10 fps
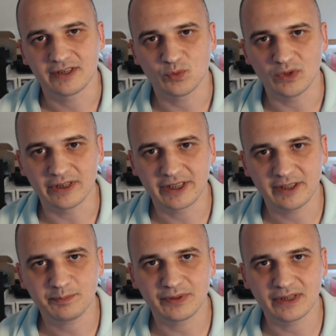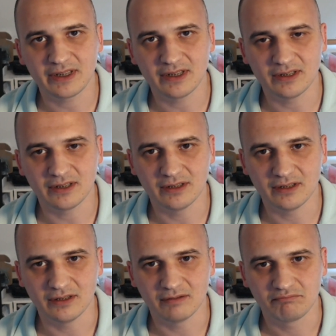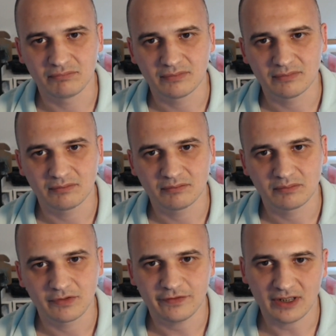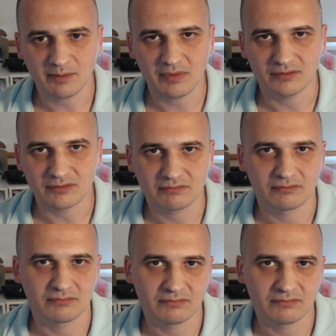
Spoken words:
will keep, think about